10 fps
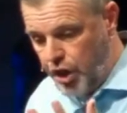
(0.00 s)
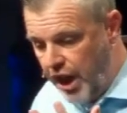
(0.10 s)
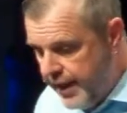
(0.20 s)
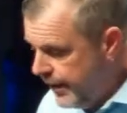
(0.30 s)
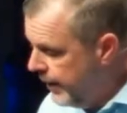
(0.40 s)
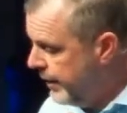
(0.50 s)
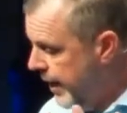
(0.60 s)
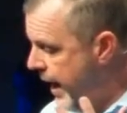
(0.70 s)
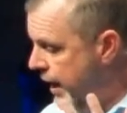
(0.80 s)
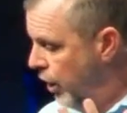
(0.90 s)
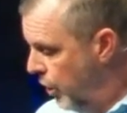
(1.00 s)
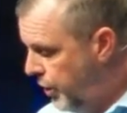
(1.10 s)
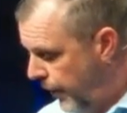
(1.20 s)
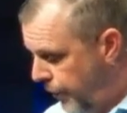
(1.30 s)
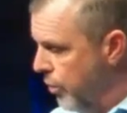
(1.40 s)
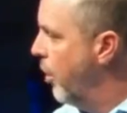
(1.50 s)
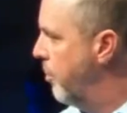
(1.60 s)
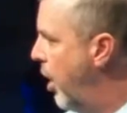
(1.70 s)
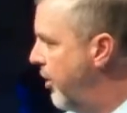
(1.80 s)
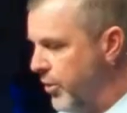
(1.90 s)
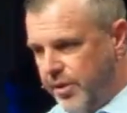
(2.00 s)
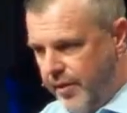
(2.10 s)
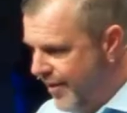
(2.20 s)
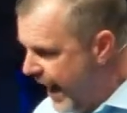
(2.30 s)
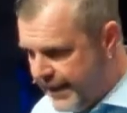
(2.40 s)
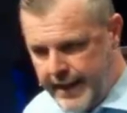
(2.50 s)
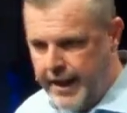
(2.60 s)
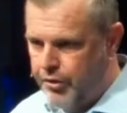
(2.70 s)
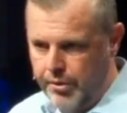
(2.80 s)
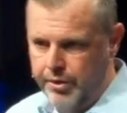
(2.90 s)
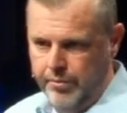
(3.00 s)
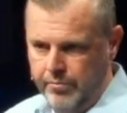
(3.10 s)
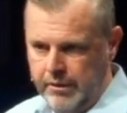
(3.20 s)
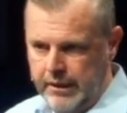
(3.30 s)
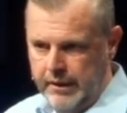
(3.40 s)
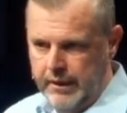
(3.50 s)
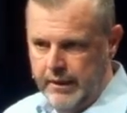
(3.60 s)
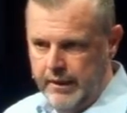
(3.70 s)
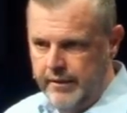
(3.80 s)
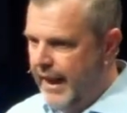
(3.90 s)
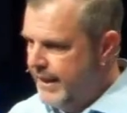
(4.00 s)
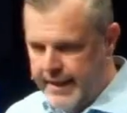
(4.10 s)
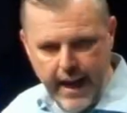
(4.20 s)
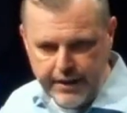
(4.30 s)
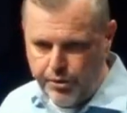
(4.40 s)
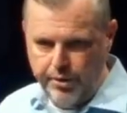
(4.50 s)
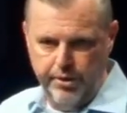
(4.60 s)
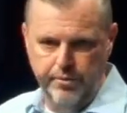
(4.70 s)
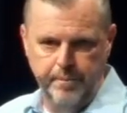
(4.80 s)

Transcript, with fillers: Jesus and Lucifer were brothers. That's not true. That's not true.